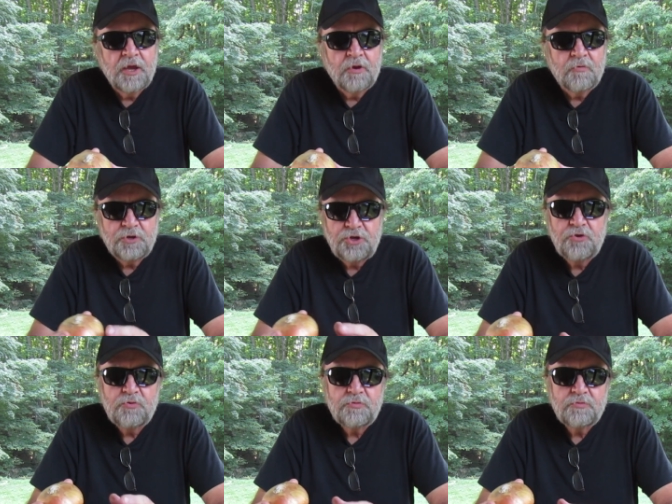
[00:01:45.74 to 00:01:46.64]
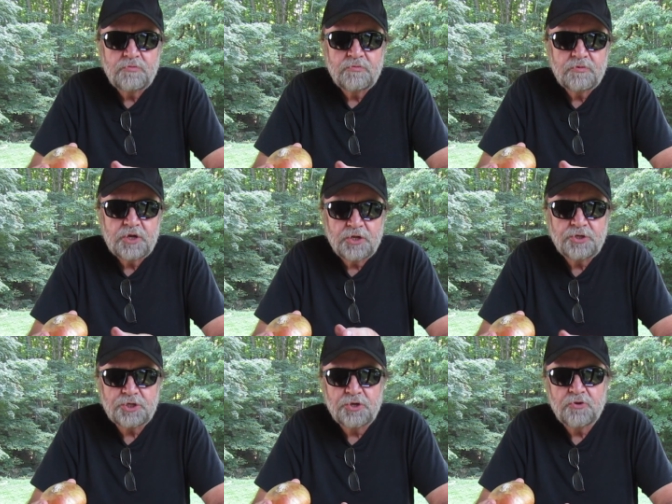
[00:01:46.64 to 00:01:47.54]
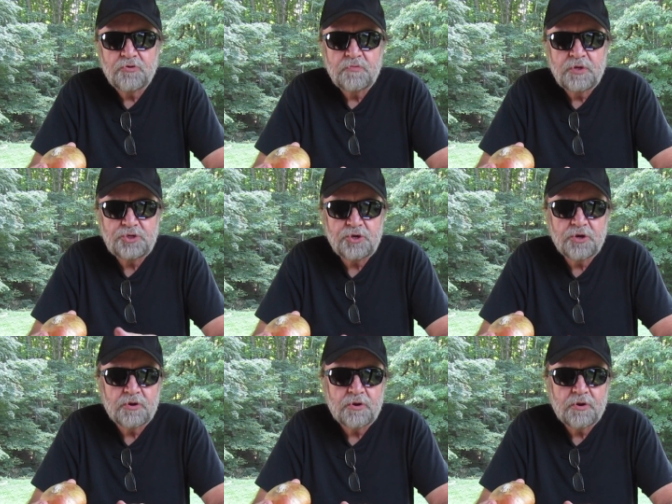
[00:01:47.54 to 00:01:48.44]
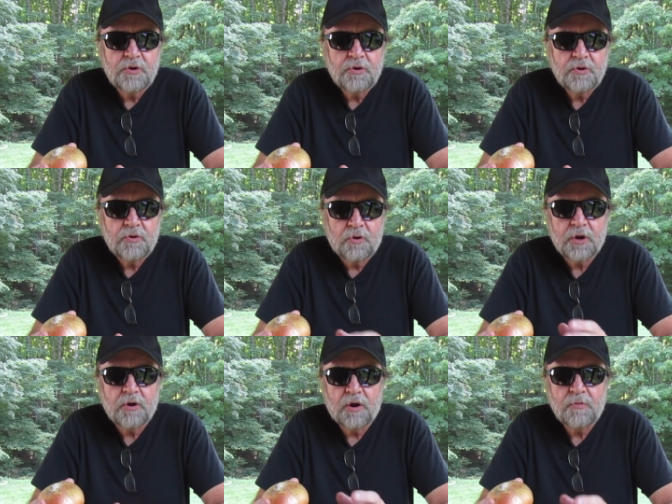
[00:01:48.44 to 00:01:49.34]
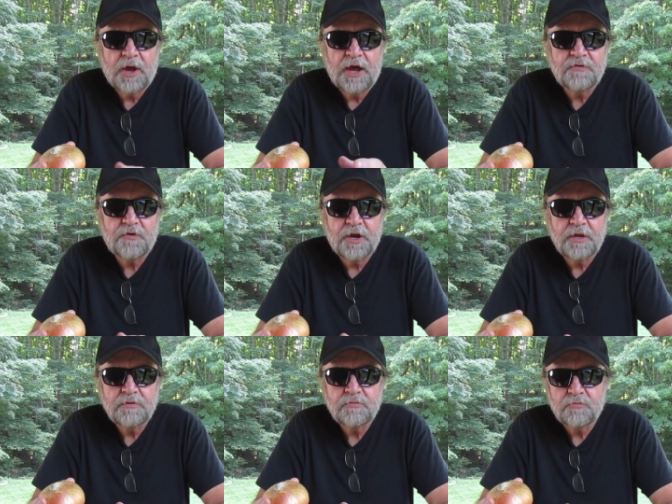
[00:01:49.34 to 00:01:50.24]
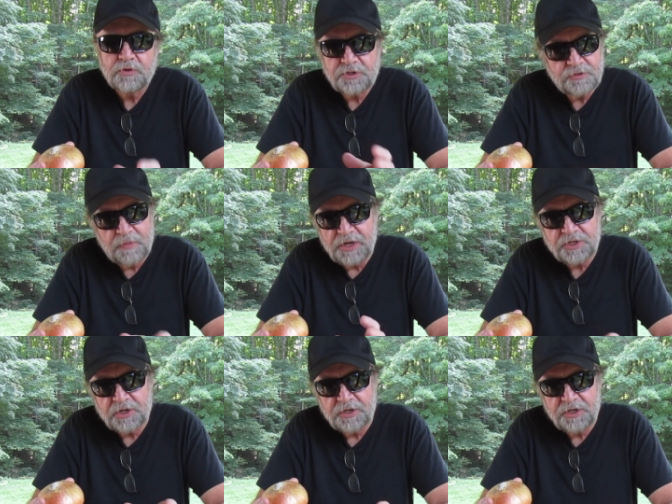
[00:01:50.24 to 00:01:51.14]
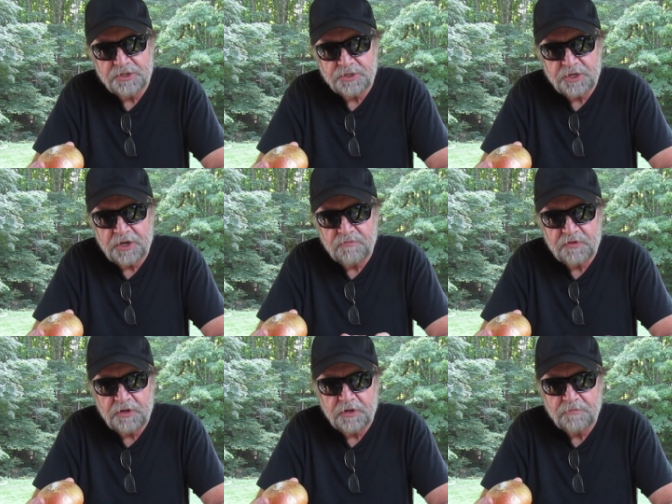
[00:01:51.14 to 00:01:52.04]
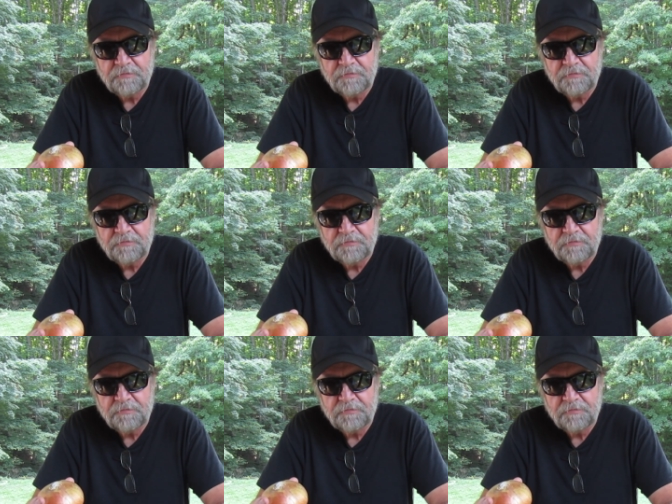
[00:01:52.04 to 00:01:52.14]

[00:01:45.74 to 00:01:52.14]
When you consume sugar or a carbohydrate, which basically is the same thing,